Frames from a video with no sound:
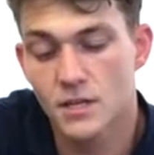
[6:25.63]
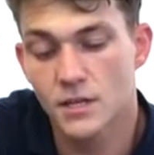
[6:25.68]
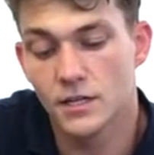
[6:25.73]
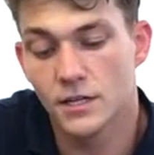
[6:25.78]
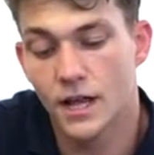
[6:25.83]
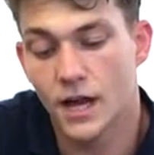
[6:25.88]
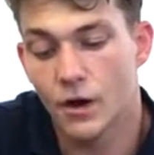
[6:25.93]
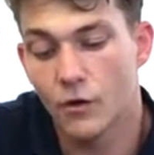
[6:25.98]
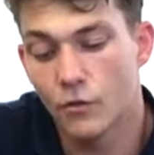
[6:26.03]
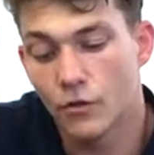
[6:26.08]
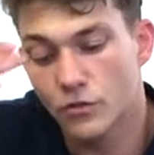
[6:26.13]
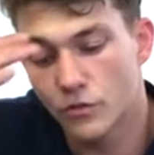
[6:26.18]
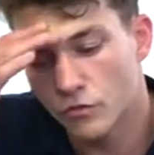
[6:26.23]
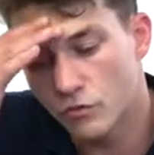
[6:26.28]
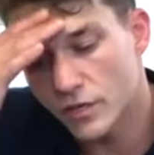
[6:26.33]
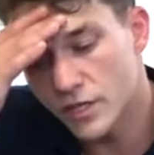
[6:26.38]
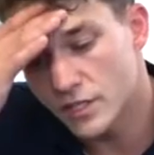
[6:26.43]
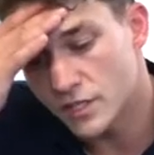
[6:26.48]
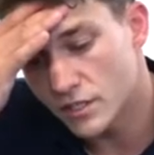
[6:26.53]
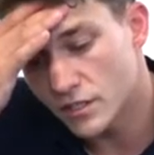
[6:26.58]
Now, the
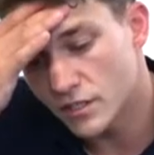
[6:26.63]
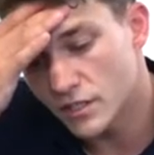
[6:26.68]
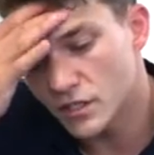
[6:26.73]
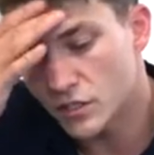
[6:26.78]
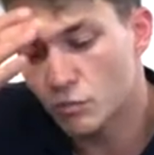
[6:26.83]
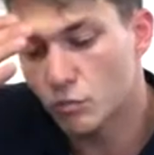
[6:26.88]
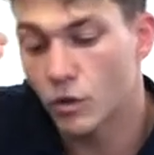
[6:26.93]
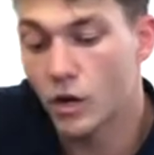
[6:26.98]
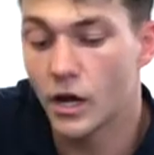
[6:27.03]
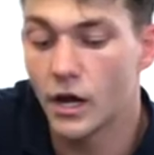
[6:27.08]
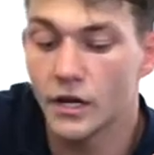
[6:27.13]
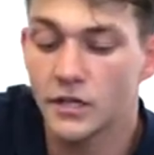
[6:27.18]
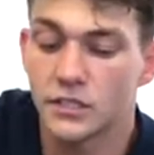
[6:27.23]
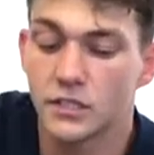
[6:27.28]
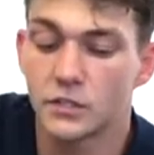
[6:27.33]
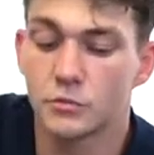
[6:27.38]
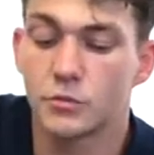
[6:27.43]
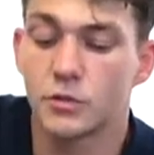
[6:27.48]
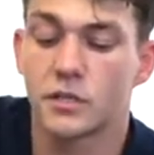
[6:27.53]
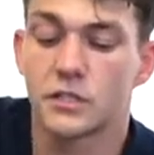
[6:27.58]
reason this works
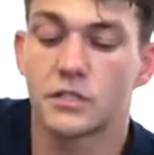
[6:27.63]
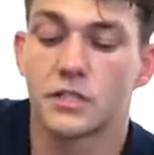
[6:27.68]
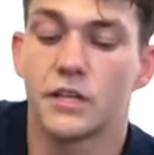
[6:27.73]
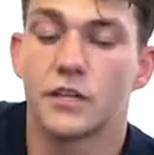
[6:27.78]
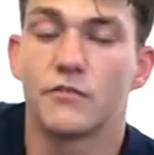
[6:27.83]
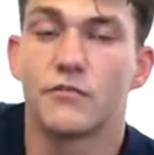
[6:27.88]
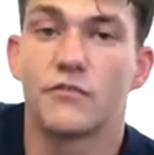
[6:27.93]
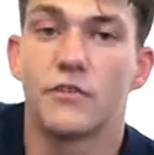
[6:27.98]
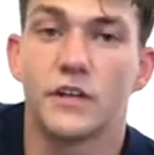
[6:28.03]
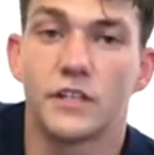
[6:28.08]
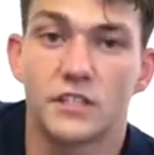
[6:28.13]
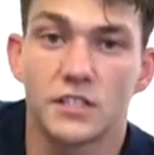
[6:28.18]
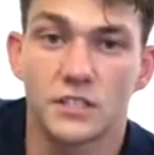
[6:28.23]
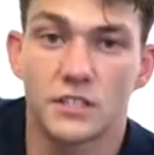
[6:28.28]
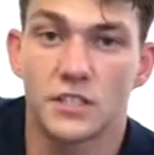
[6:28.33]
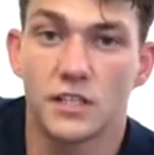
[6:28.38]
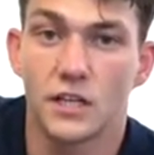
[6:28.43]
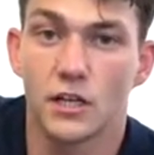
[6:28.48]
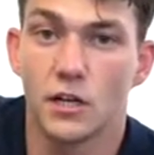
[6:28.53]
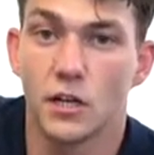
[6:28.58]
is because it fixes
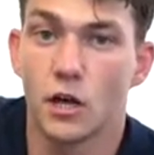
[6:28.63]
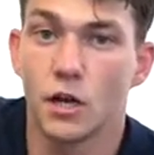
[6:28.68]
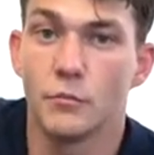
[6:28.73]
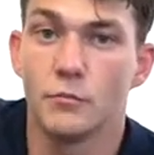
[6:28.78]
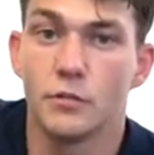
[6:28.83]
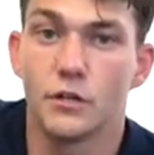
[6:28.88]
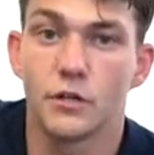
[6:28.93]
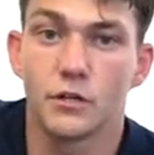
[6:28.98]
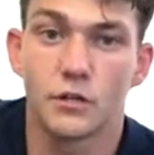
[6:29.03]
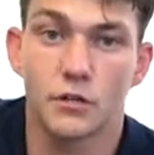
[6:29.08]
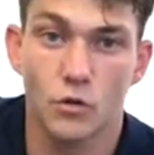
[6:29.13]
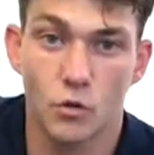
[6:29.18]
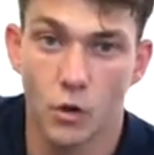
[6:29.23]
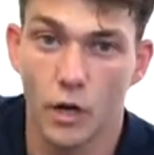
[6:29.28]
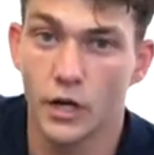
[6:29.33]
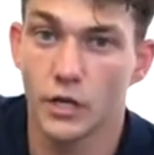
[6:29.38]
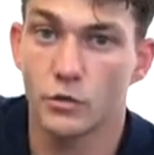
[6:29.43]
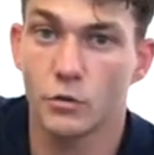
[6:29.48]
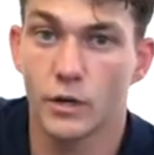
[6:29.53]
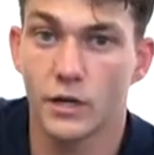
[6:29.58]
the alignment
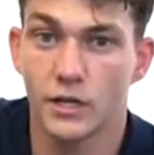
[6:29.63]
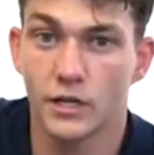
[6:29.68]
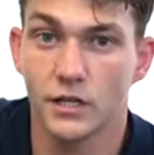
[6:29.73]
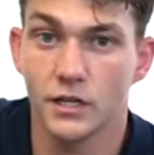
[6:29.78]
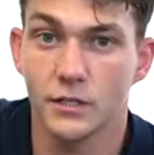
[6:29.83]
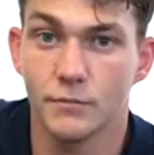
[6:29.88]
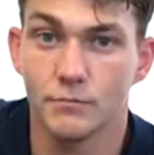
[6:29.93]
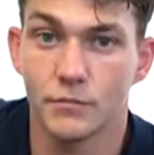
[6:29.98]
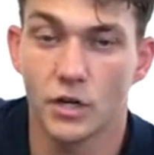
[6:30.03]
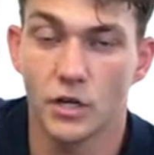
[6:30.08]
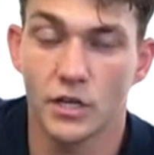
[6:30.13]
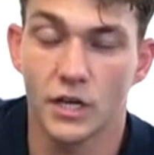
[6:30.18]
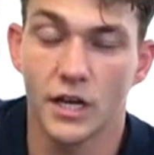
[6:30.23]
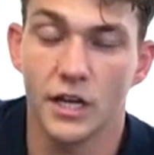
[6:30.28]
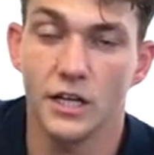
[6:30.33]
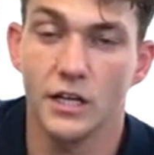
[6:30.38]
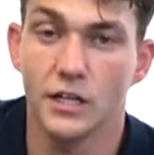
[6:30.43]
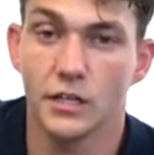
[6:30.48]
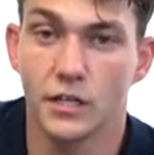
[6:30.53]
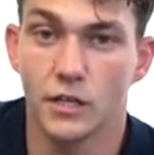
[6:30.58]
quite quickly, okay?
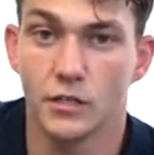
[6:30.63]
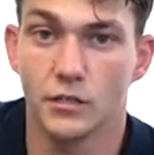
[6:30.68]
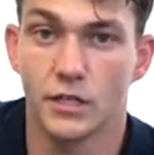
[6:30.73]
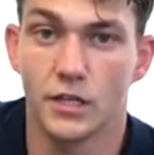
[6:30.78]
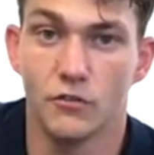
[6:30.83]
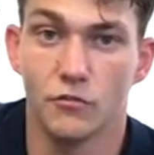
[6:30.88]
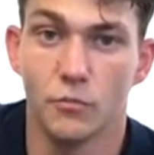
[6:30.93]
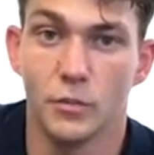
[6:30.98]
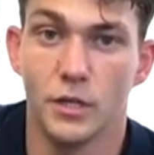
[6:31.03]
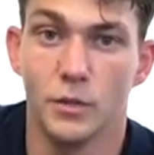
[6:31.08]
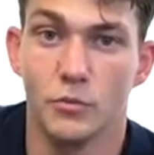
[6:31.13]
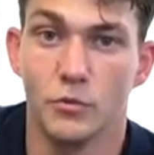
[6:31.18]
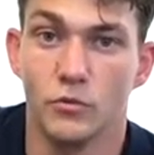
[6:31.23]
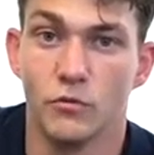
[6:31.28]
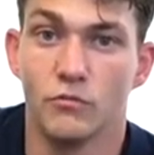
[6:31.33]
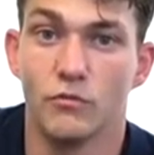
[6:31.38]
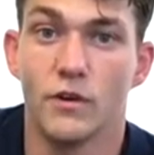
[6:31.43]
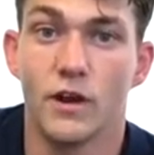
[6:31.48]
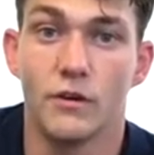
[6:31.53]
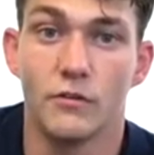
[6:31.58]
And it can give people
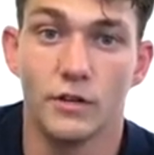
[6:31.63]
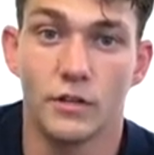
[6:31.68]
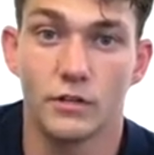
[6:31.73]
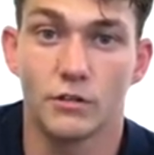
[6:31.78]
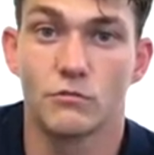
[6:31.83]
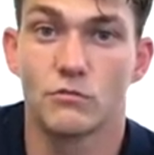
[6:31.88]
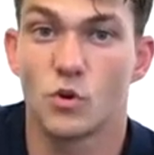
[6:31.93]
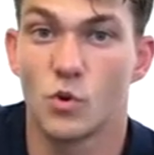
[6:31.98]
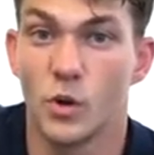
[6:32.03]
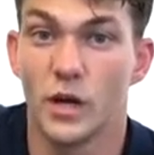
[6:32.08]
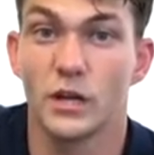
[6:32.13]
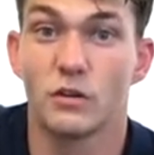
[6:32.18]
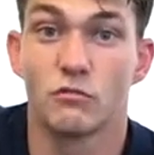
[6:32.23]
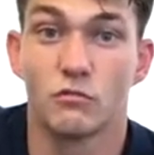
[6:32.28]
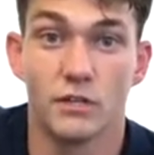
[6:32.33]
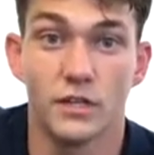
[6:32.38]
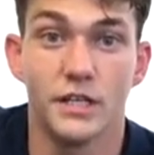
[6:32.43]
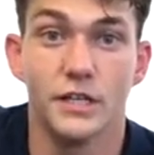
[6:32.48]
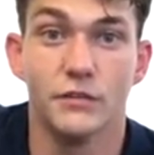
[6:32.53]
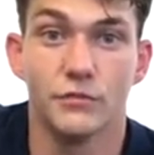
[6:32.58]
very quick
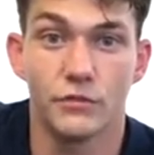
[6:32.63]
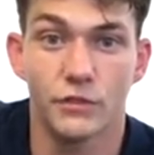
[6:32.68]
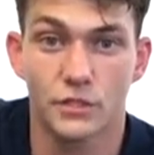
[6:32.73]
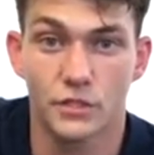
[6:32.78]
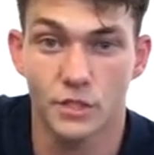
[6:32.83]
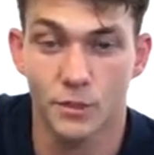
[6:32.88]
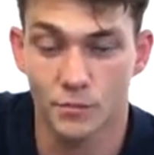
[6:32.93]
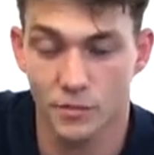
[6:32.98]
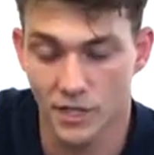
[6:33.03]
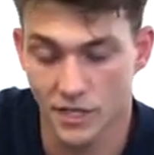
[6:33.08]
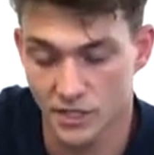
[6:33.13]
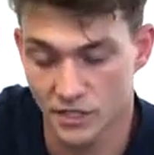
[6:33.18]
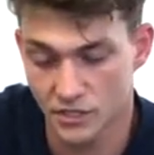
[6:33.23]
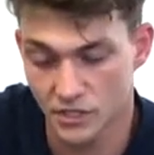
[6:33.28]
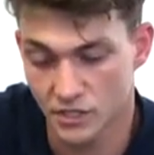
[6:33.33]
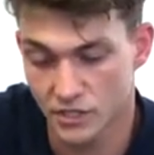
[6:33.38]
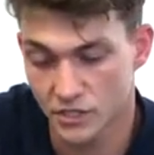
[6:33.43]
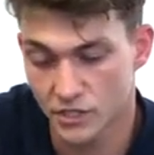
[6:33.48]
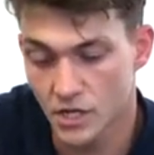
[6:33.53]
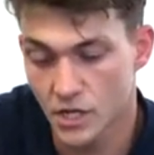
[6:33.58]
relief in some
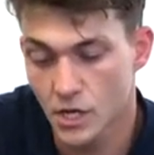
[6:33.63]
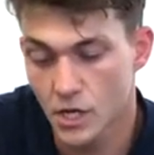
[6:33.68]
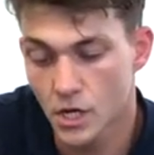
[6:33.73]
cases.